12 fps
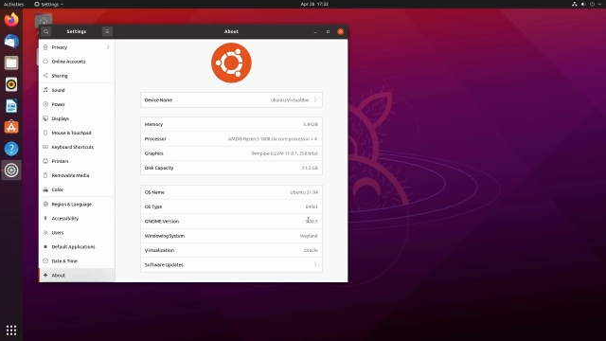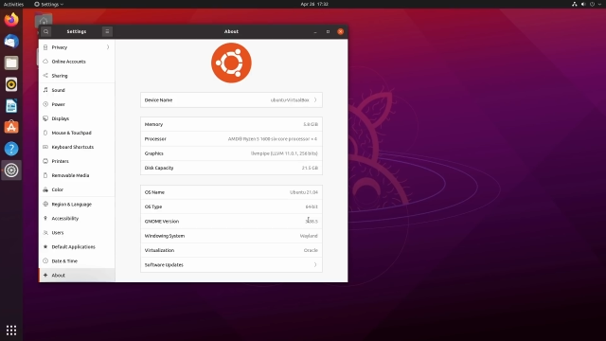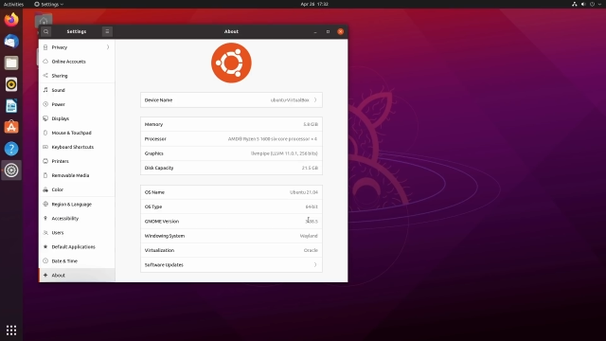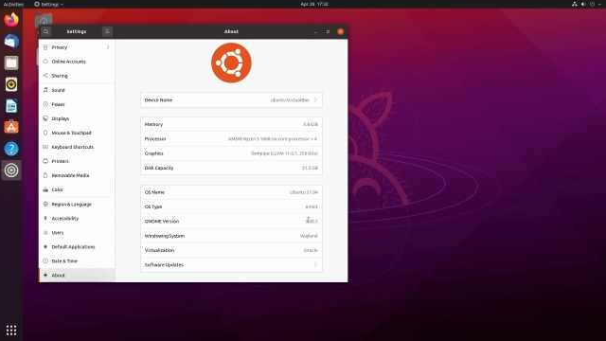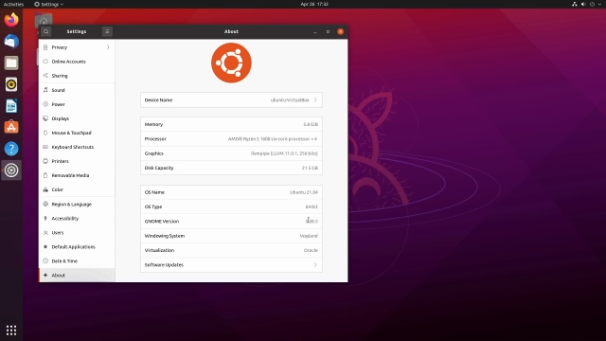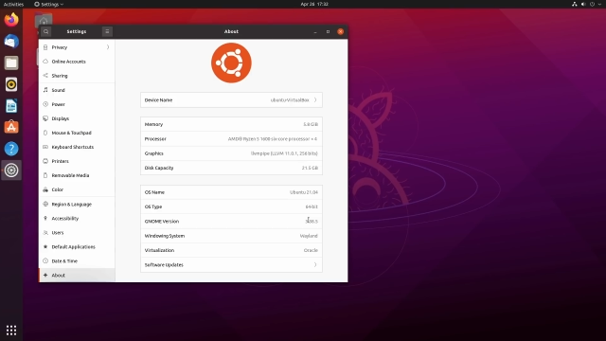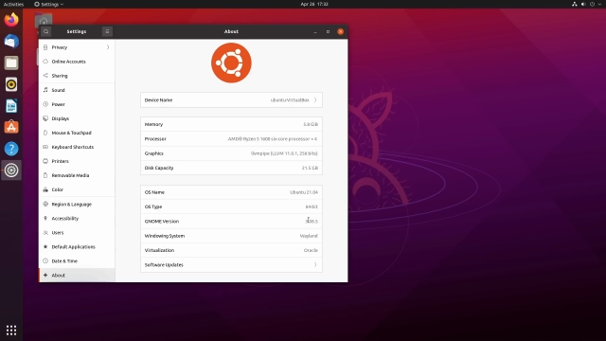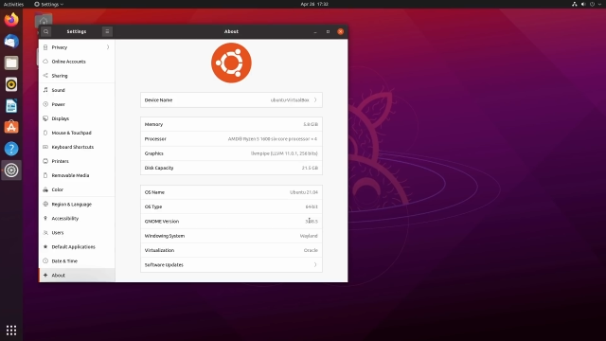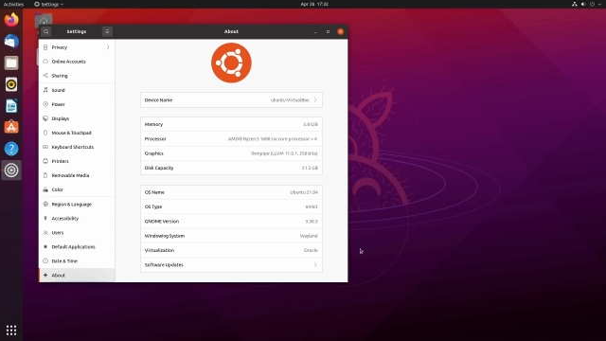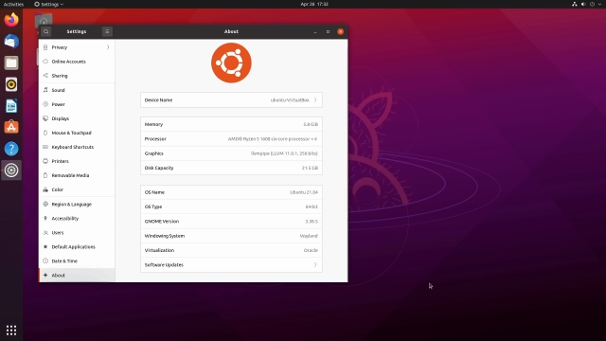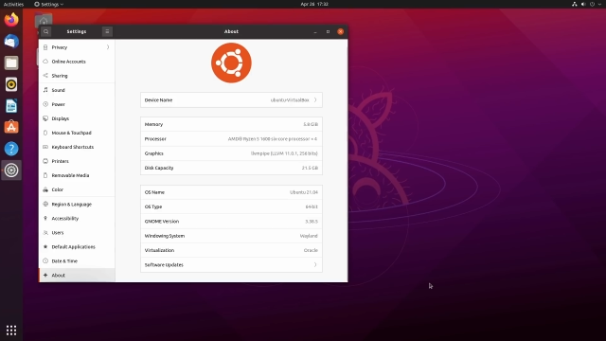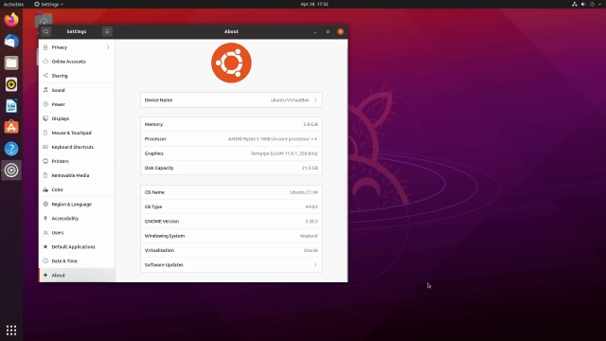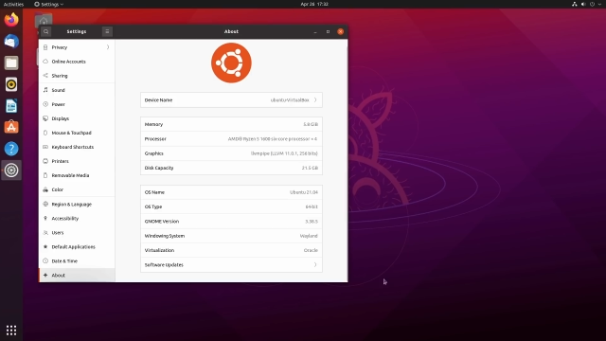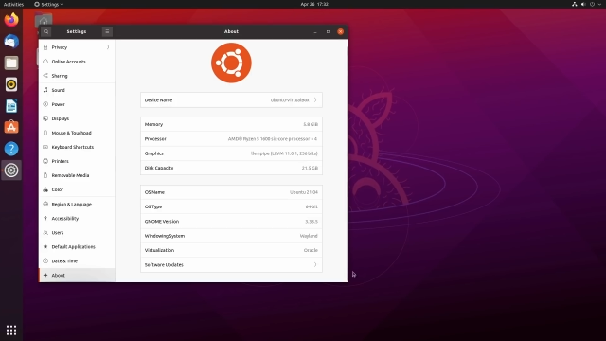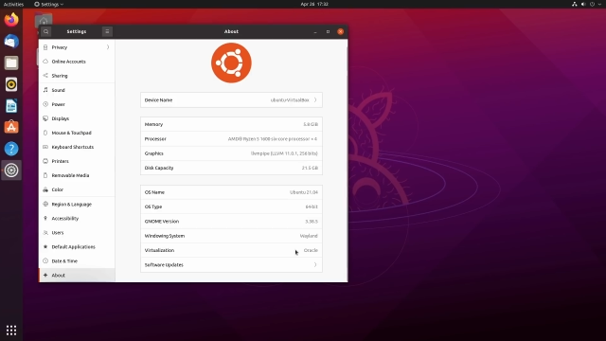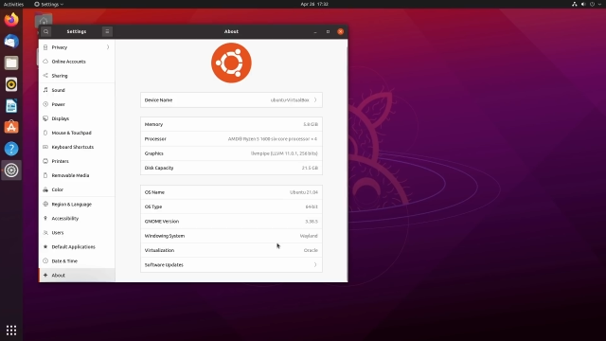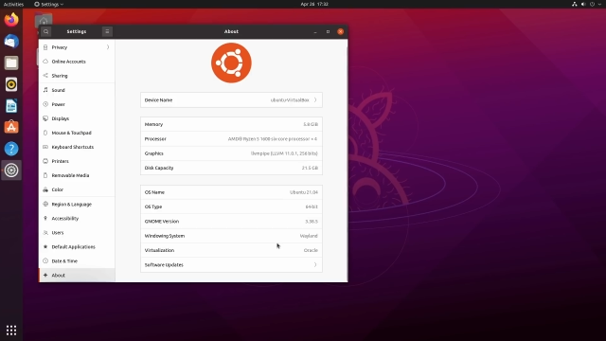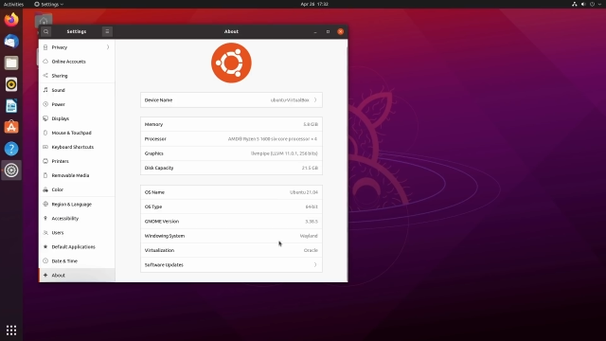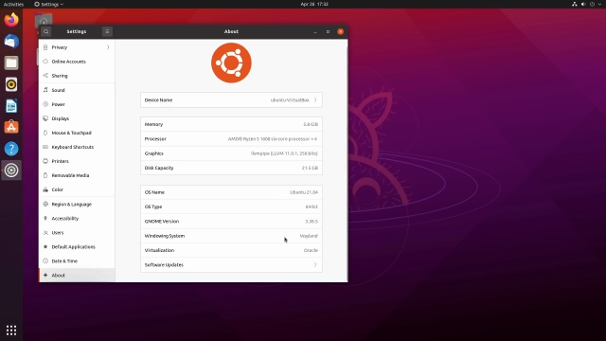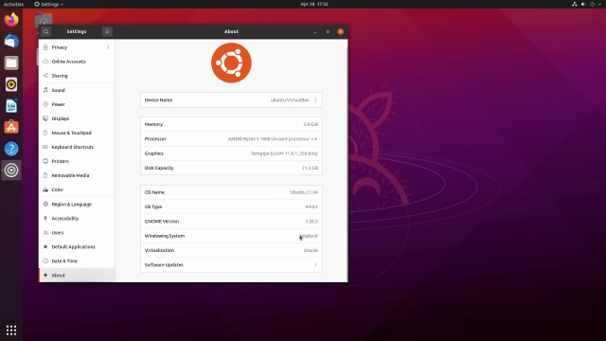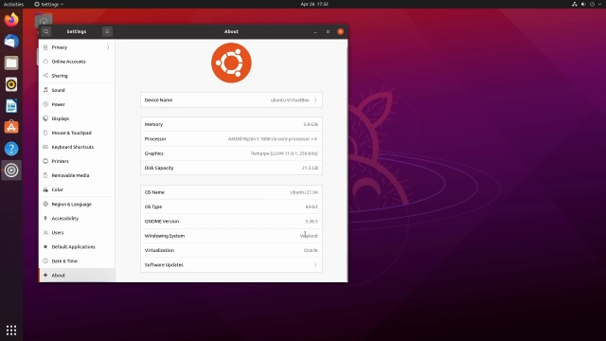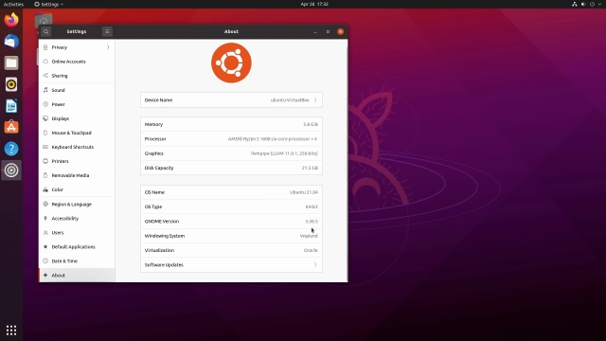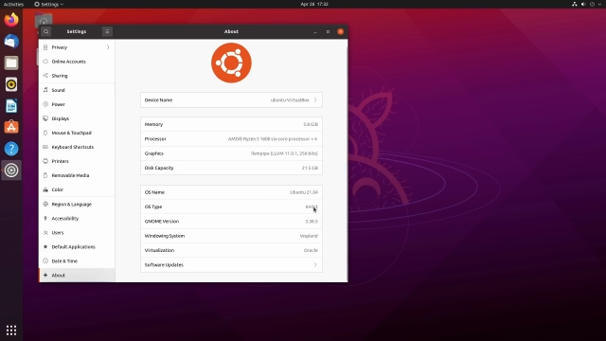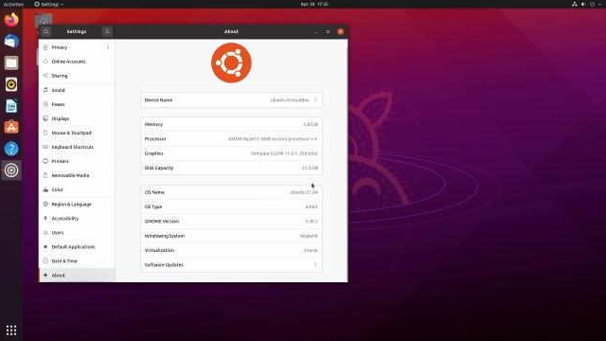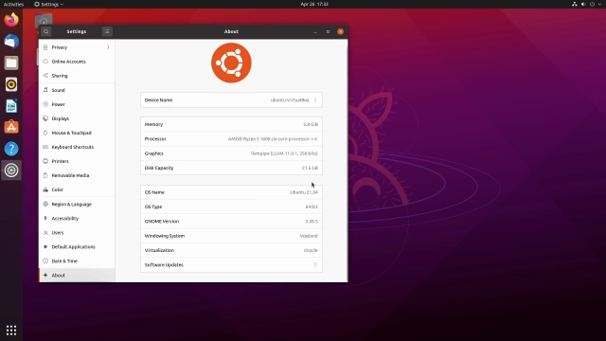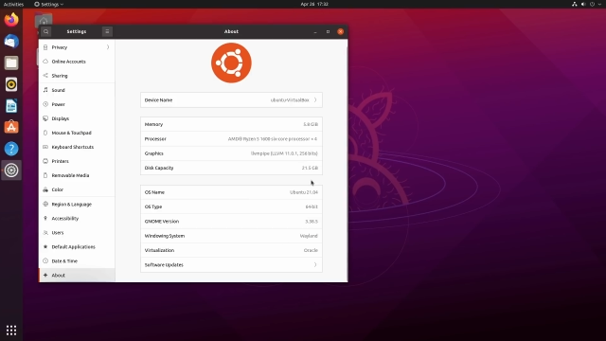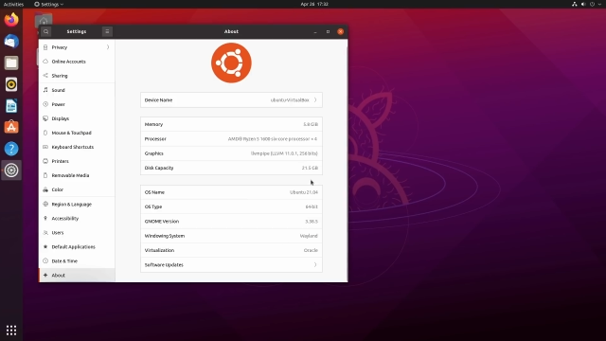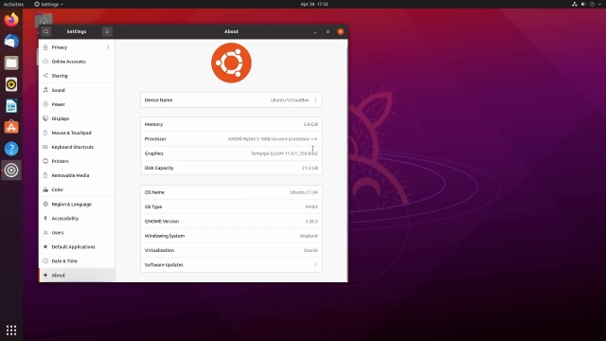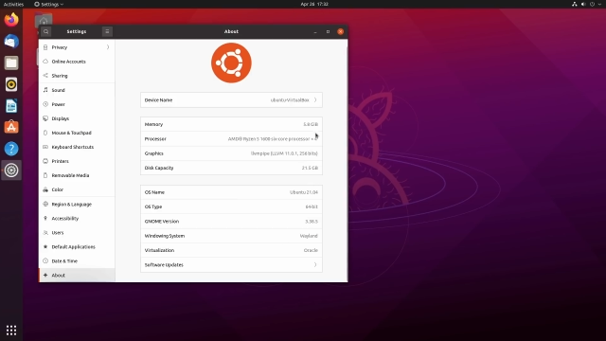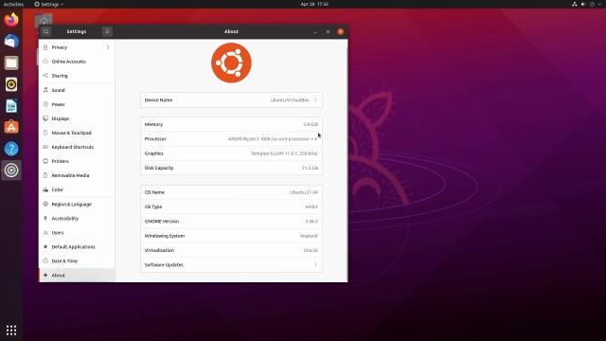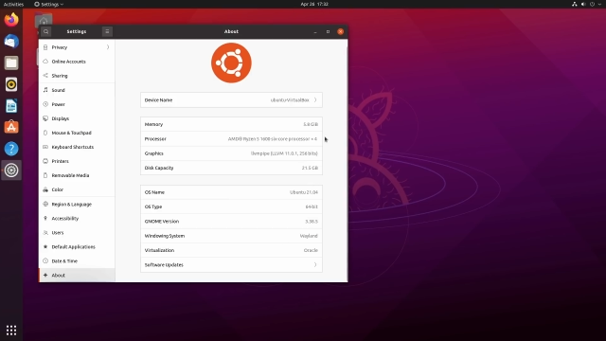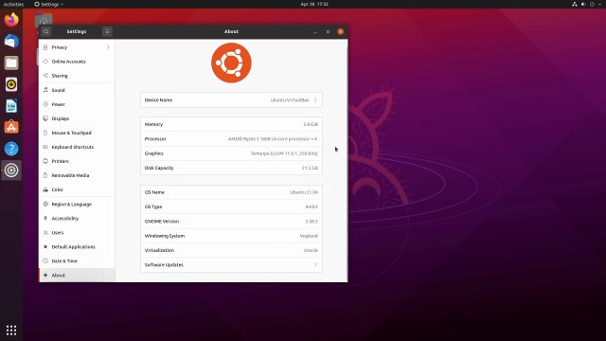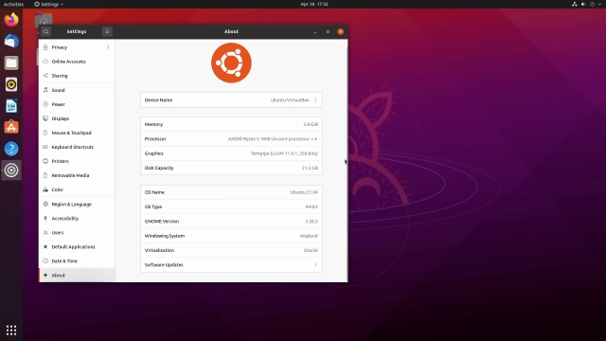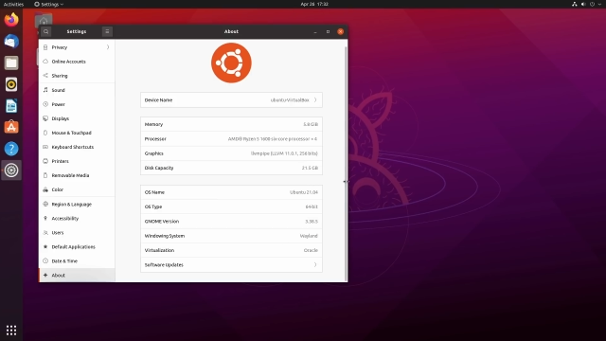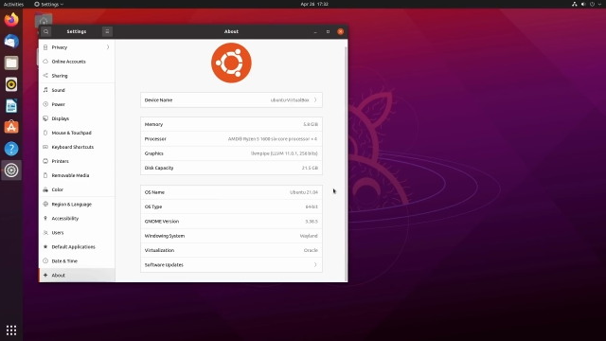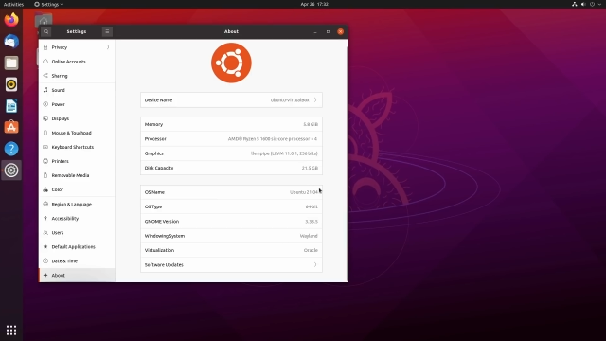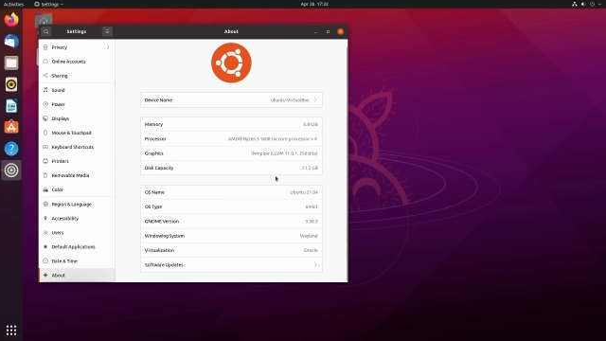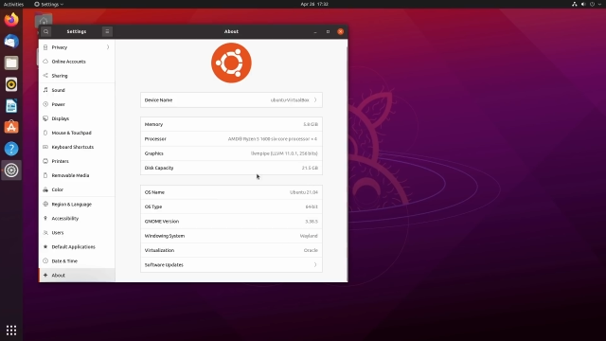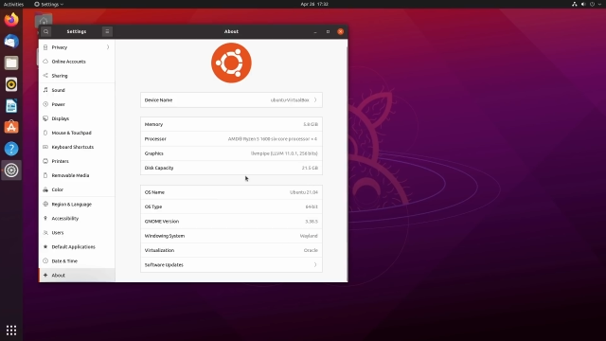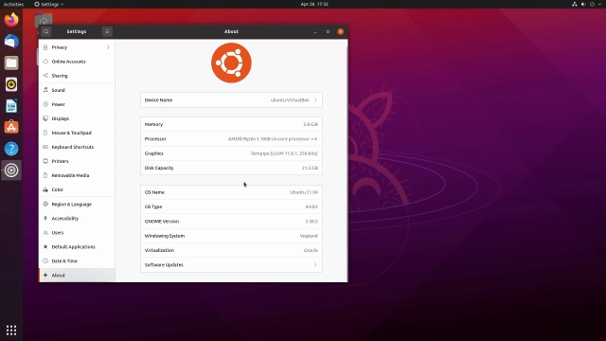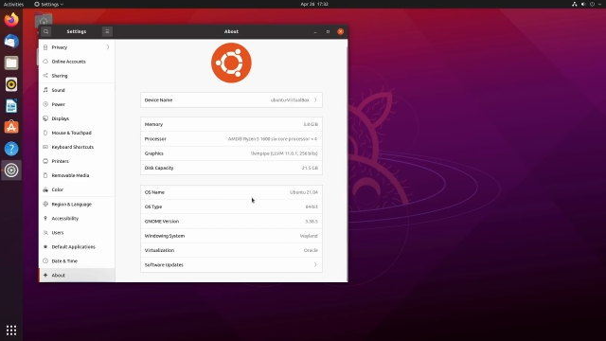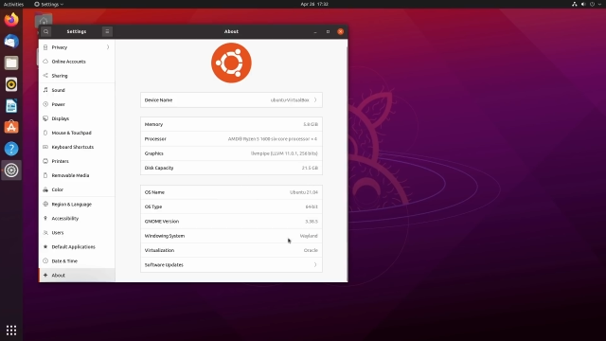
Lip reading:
(no speaker visible)